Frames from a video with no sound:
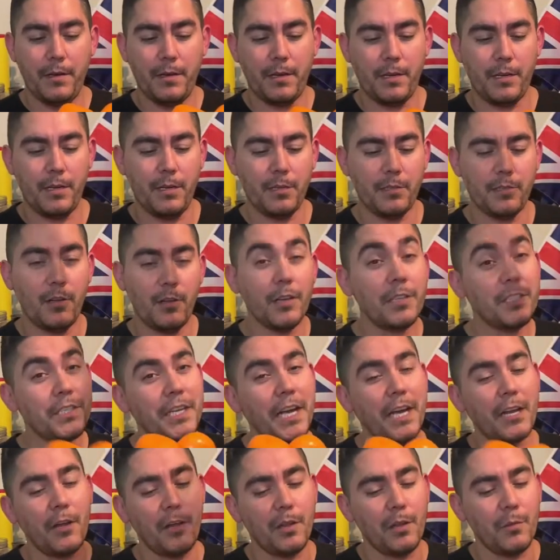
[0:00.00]
You know, as long as you
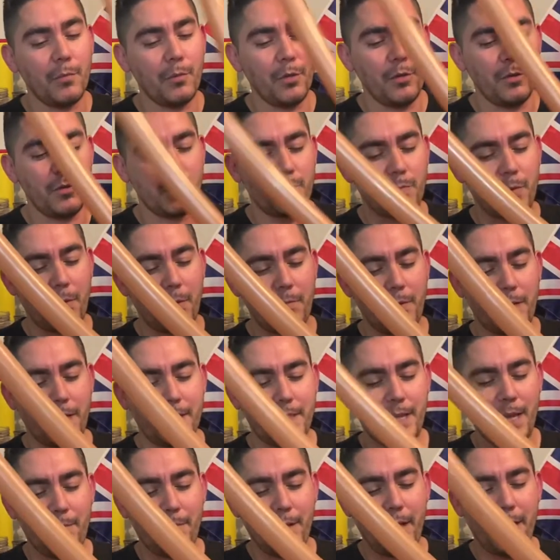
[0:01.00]
got all the balloons, probably not
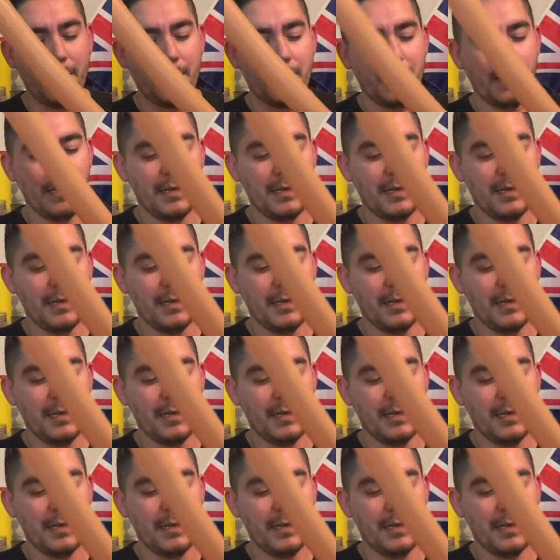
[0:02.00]
that bad.